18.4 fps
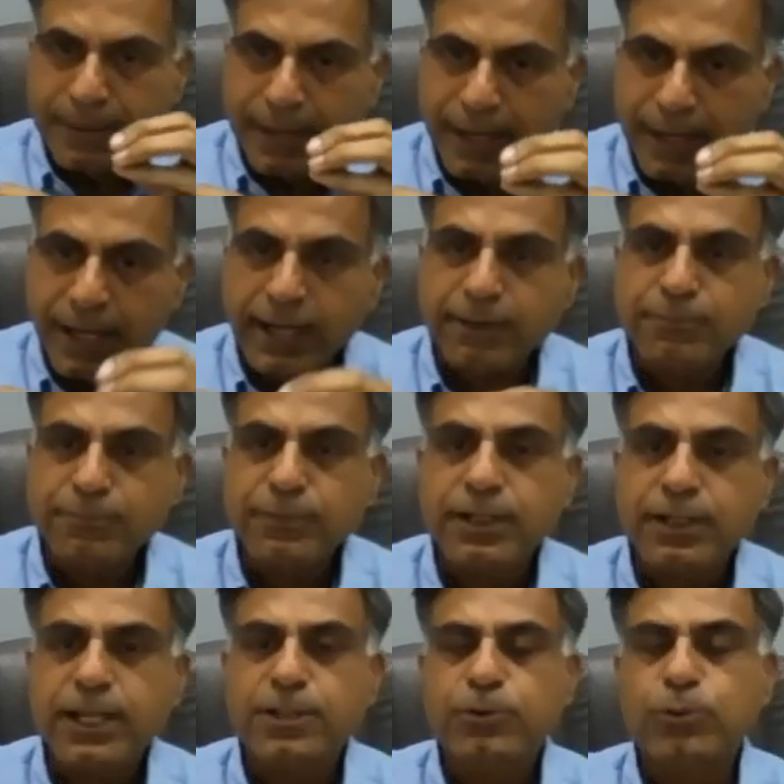I am
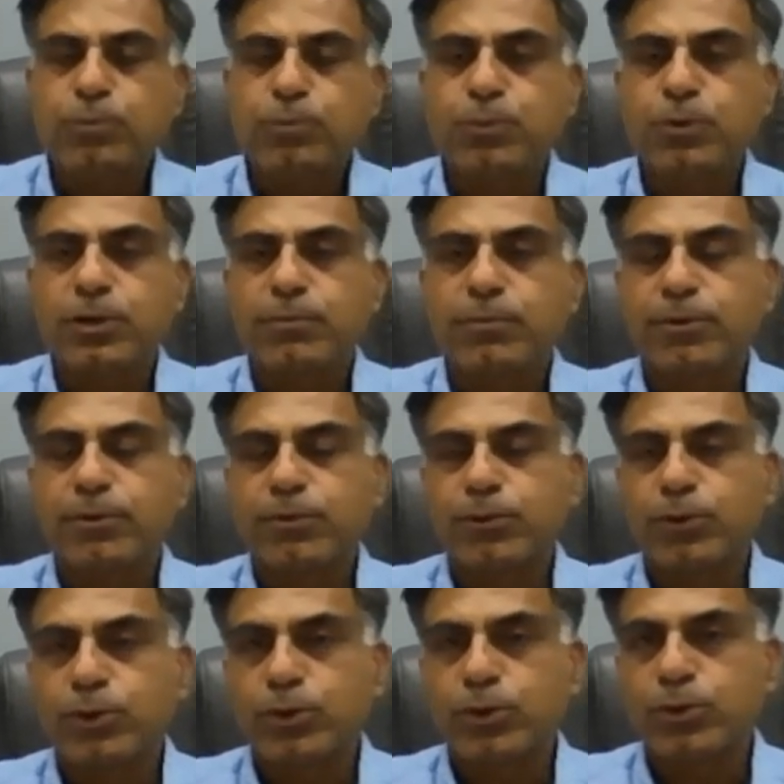trying to put up
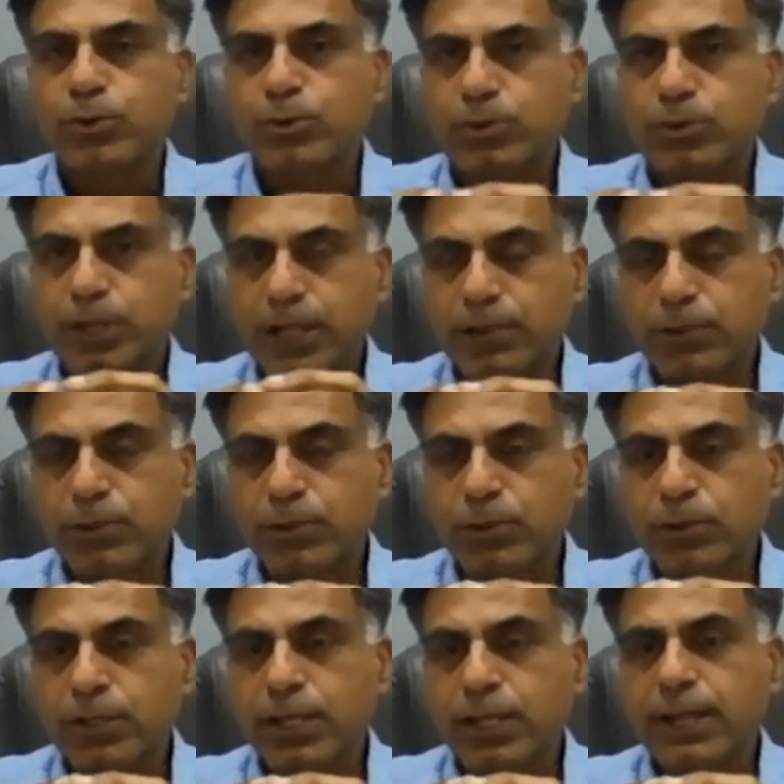before you that,
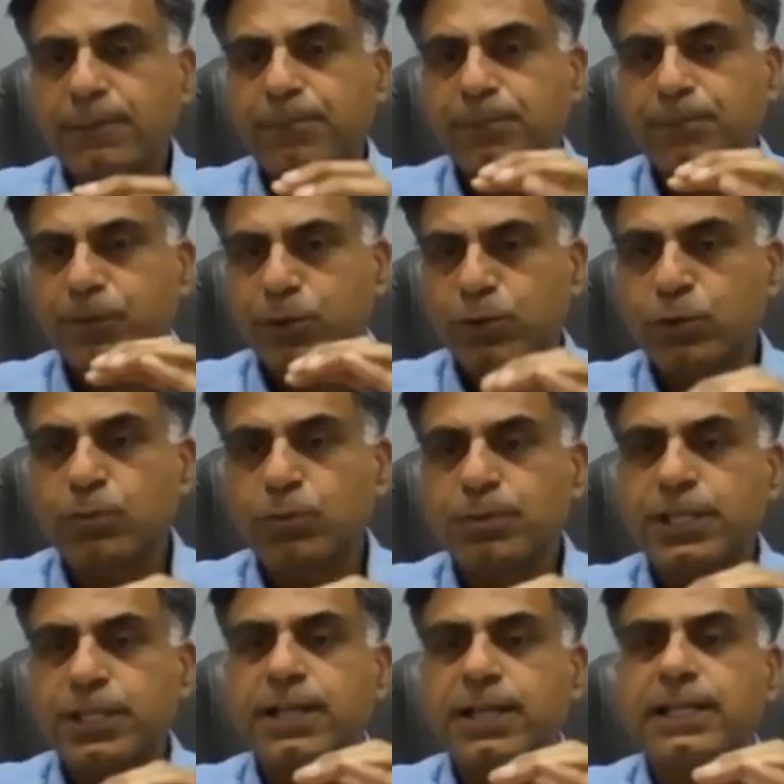okay, you
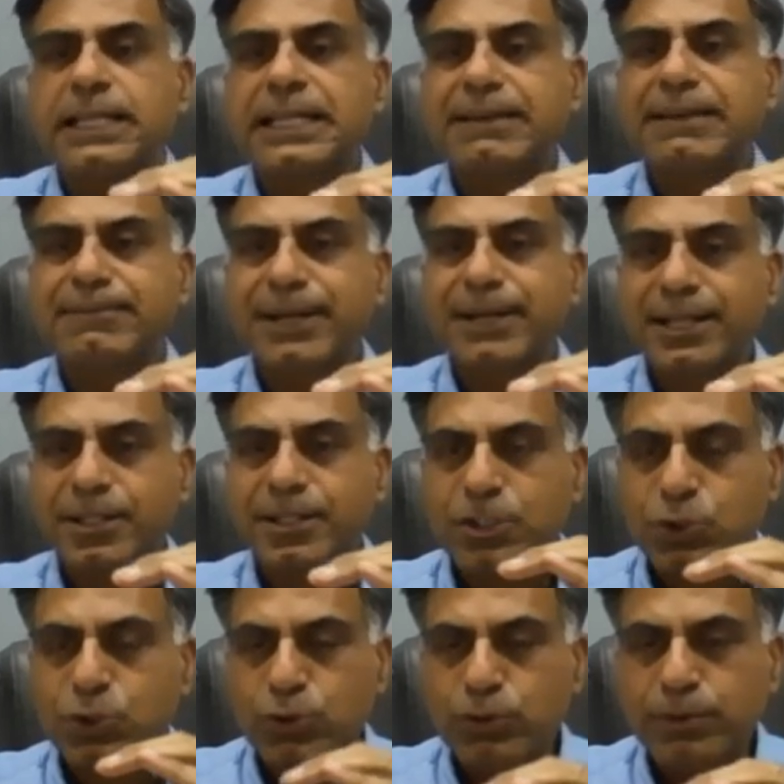being a layman
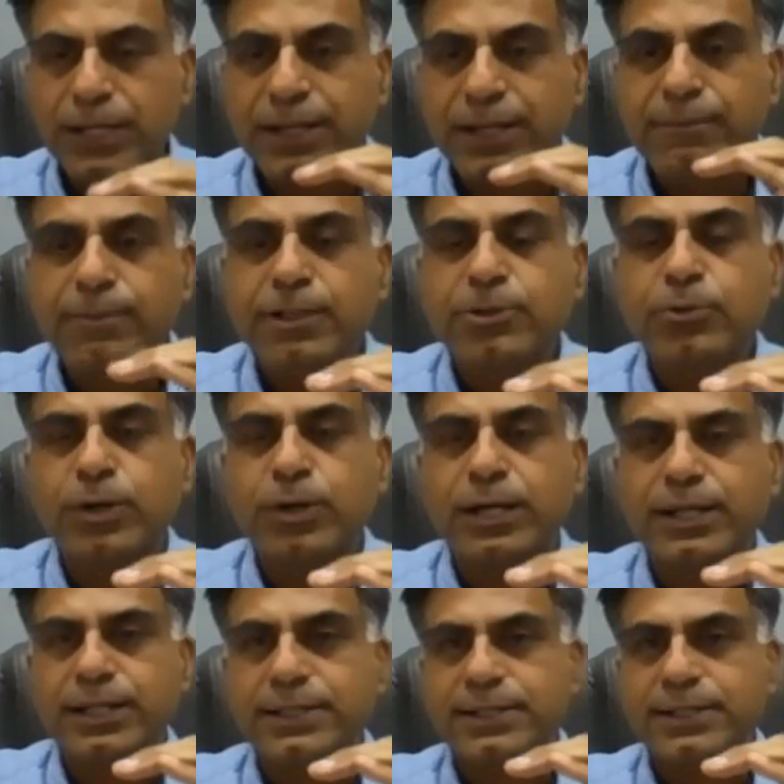should be able to
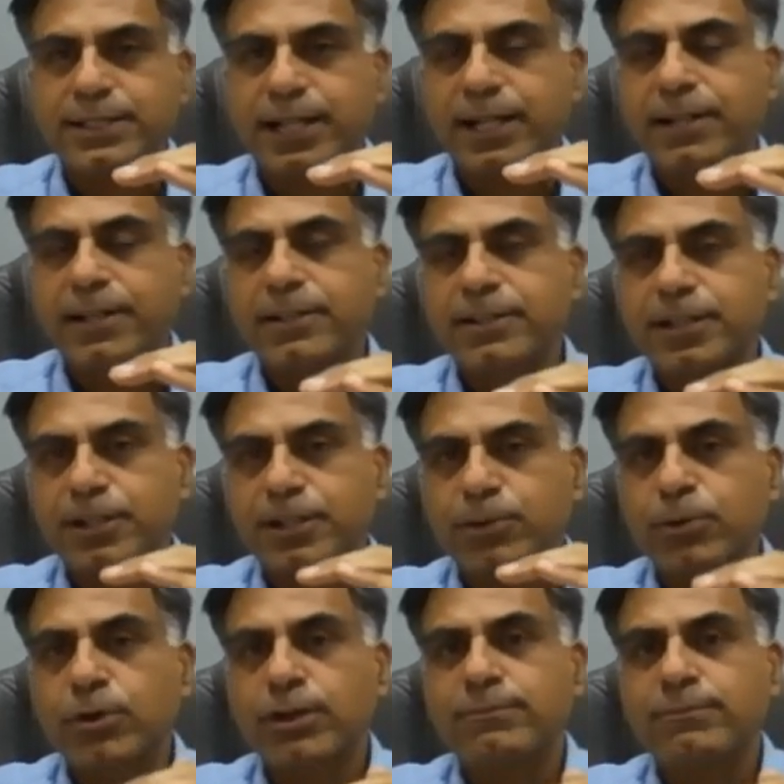understand that,
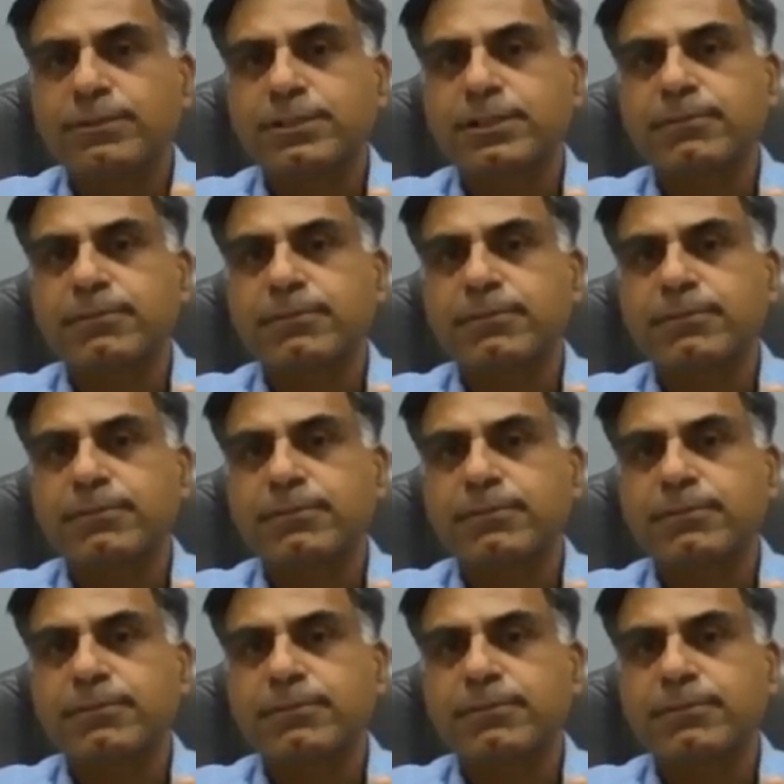okay, Mr.